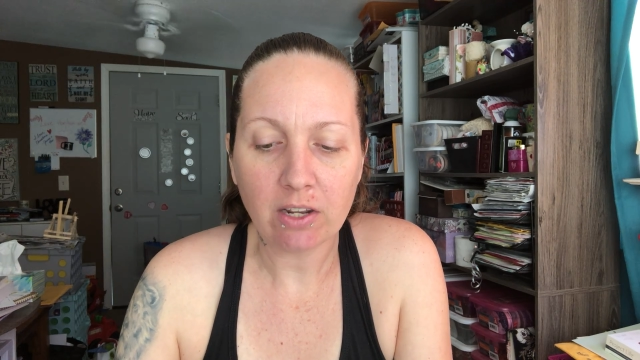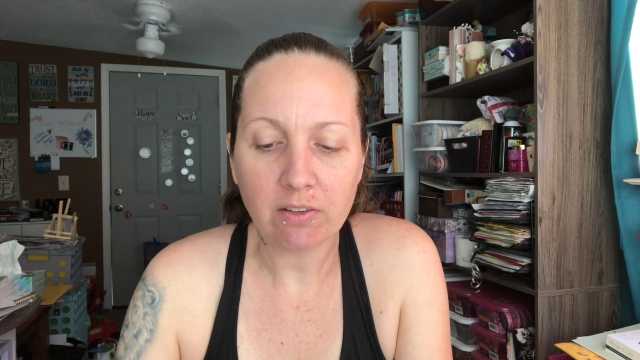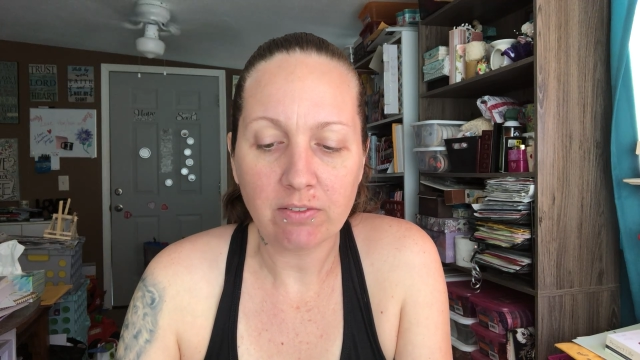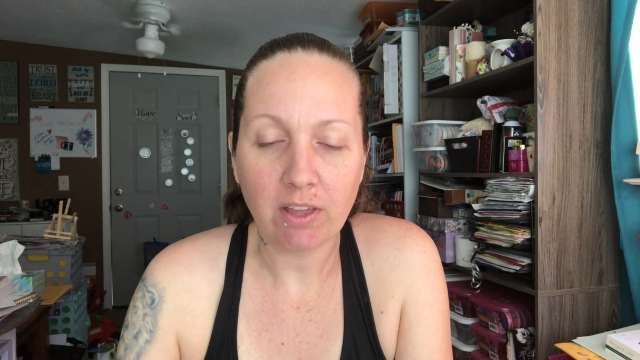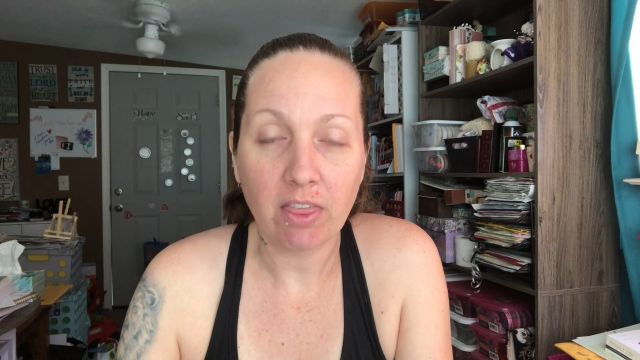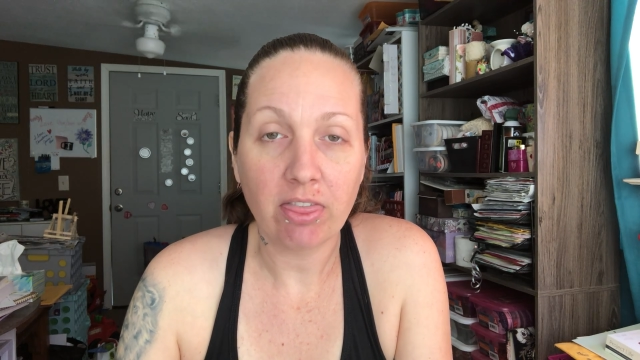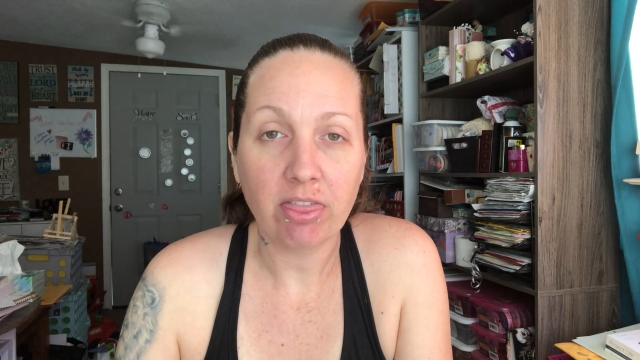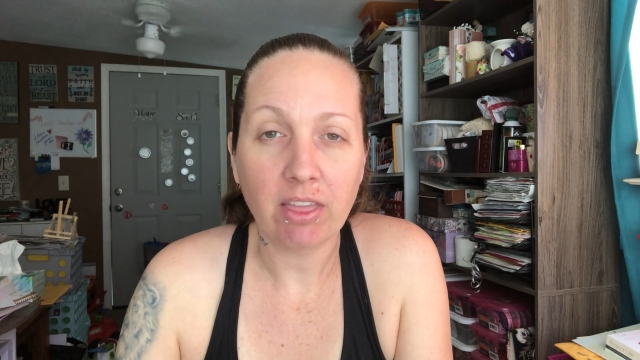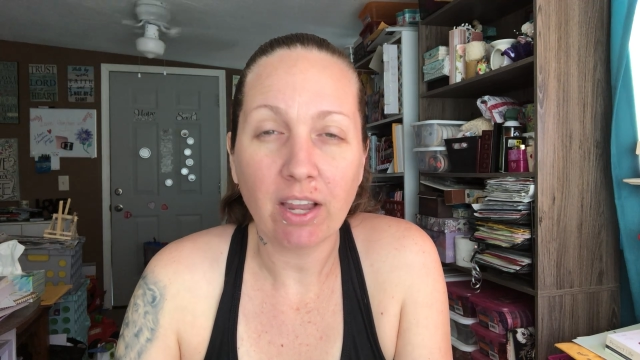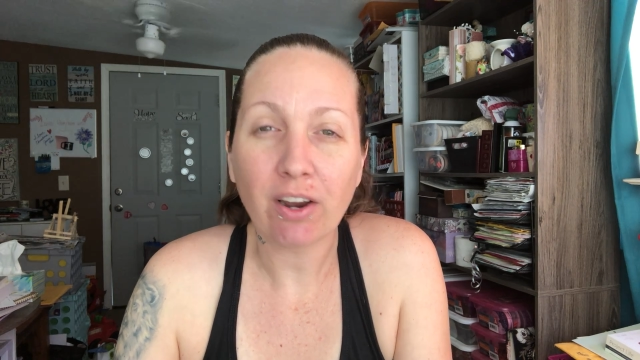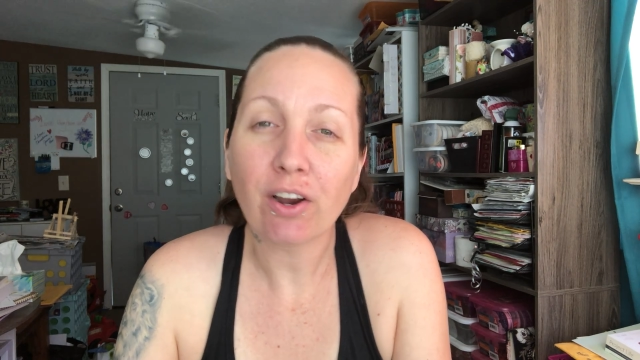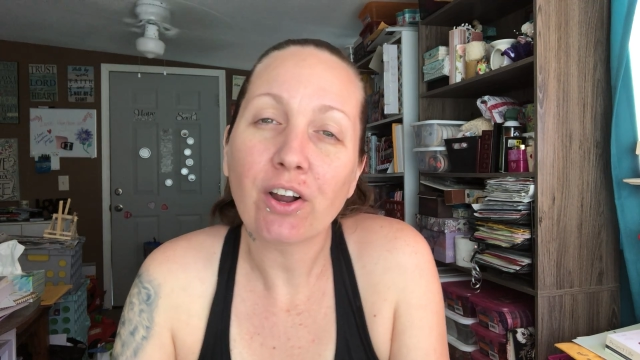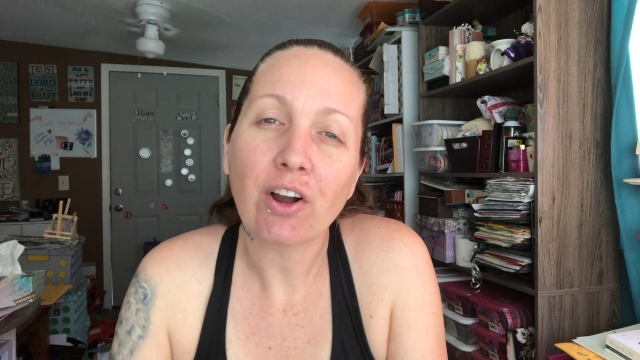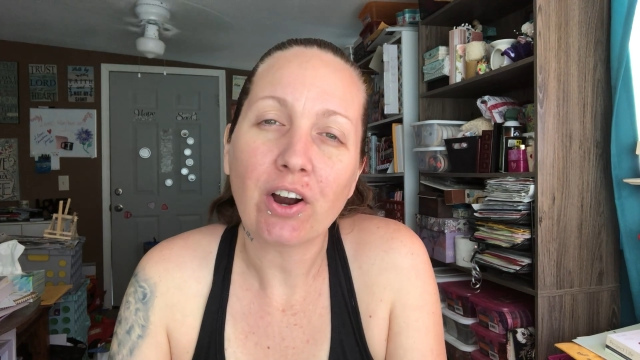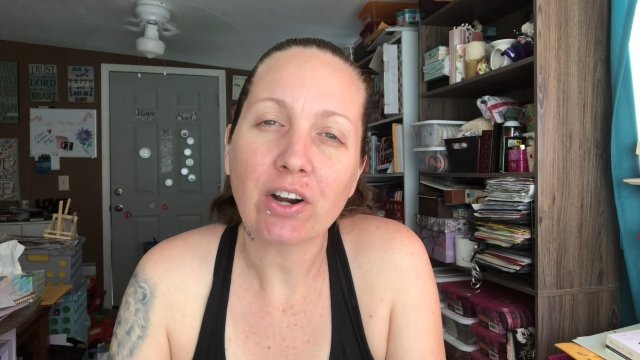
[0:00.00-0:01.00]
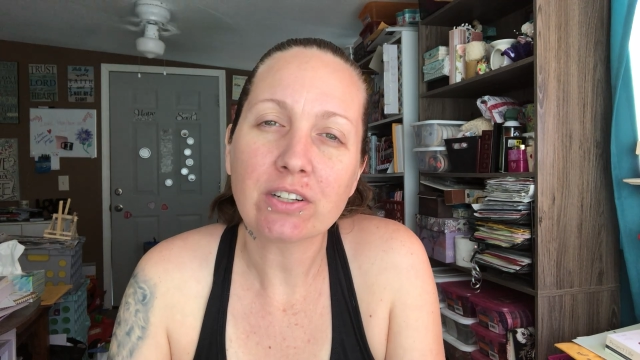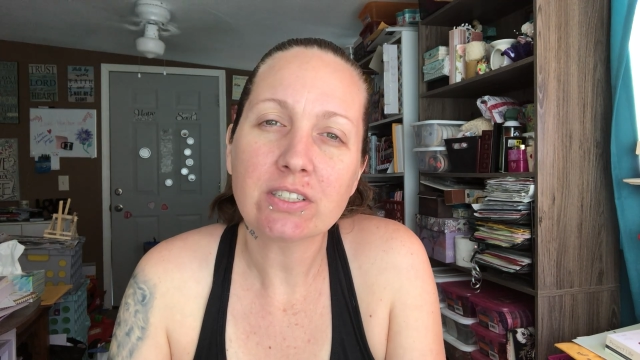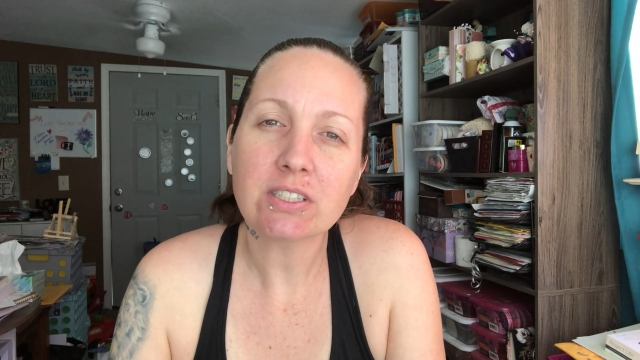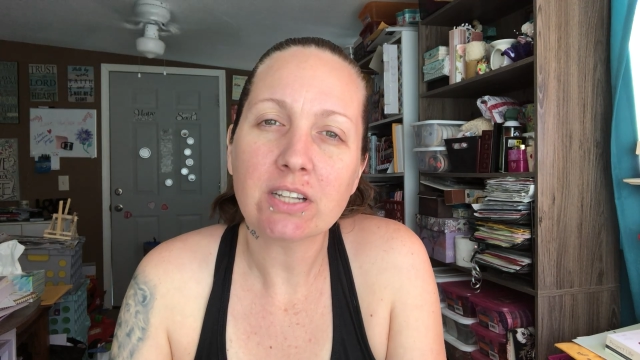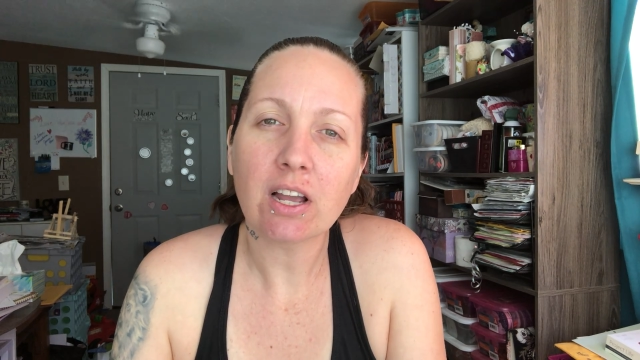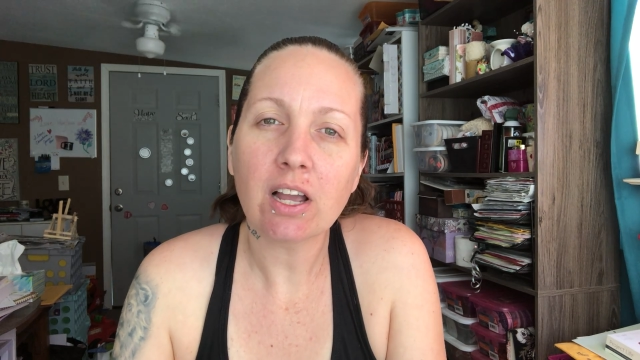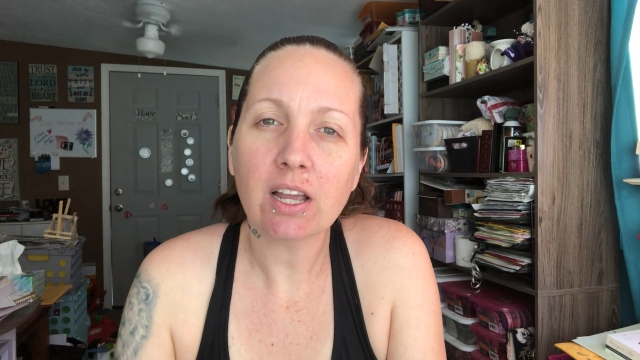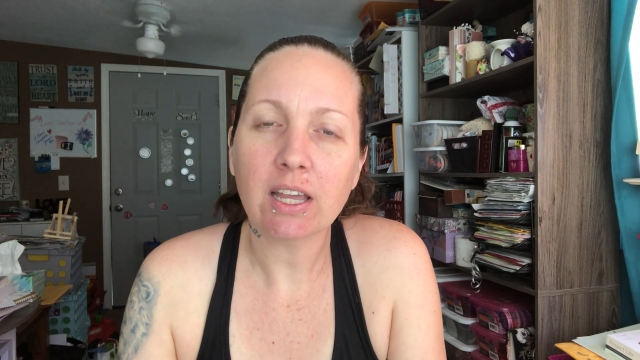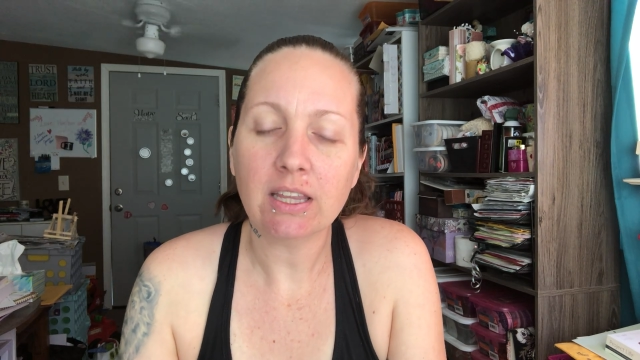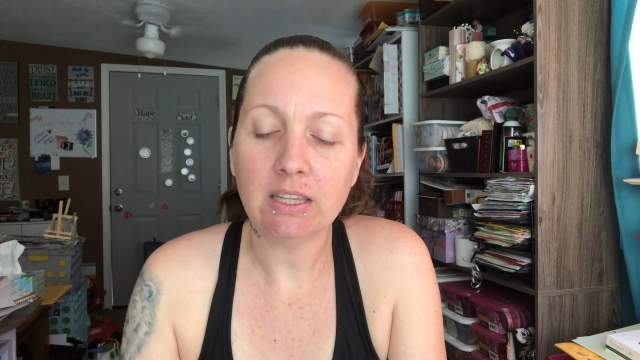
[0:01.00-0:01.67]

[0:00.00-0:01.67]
of a thicker cardstock